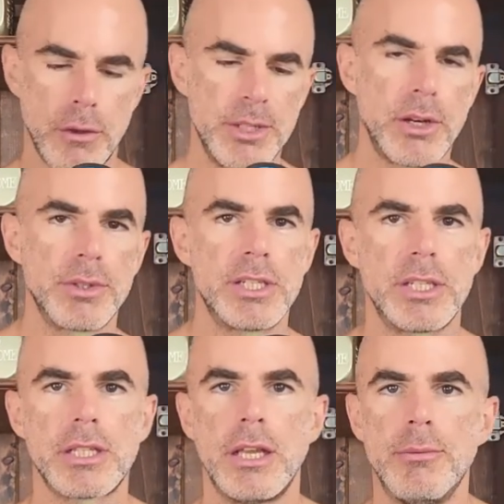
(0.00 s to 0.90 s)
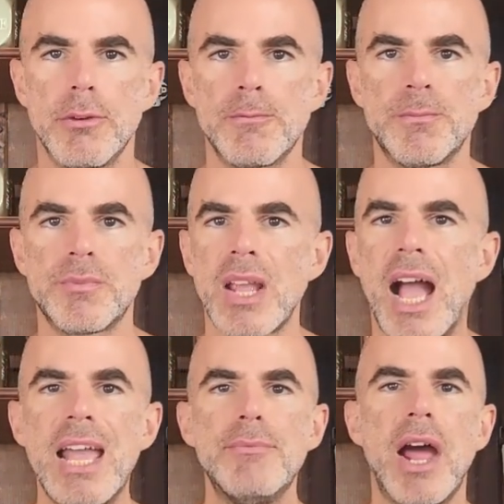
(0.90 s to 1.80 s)
of all, let me start with this disclaimer.
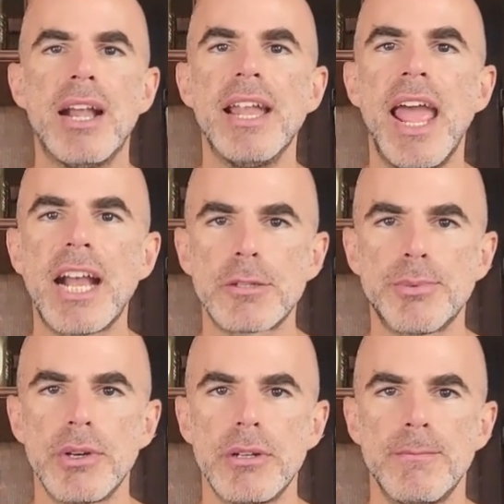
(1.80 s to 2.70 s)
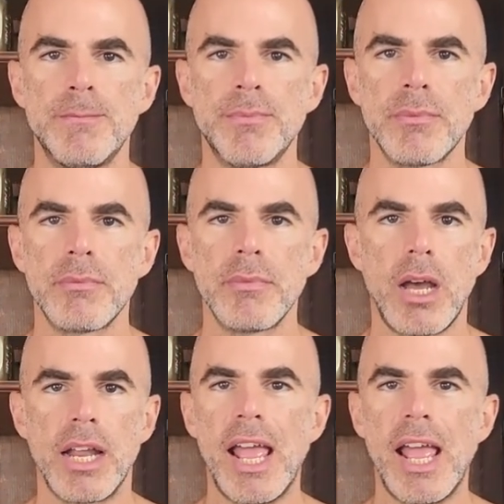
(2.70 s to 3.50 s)
I am not an expert on